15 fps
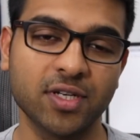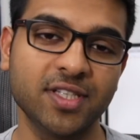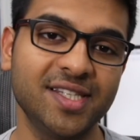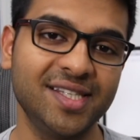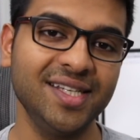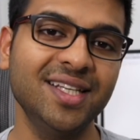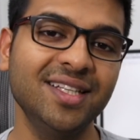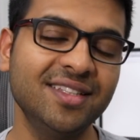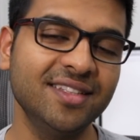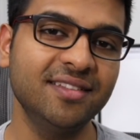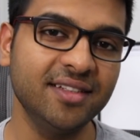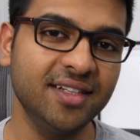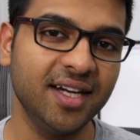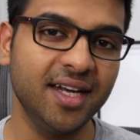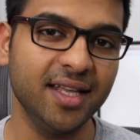what seals
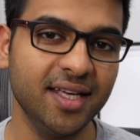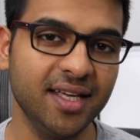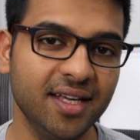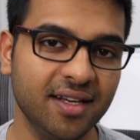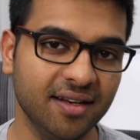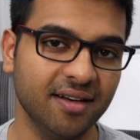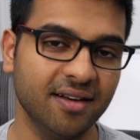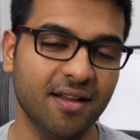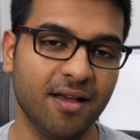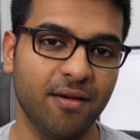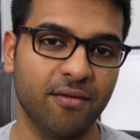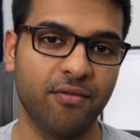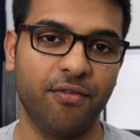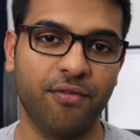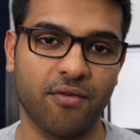the deal
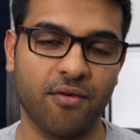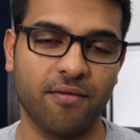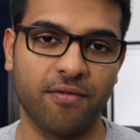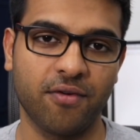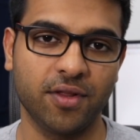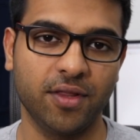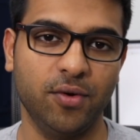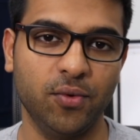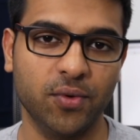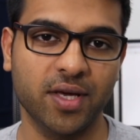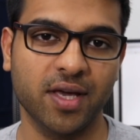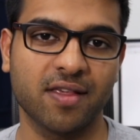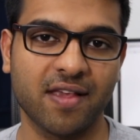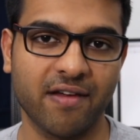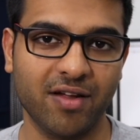for the
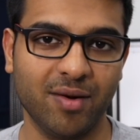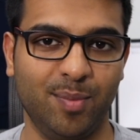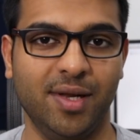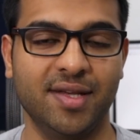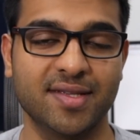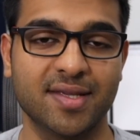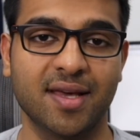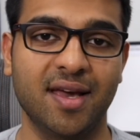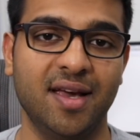Nokia 7 Plus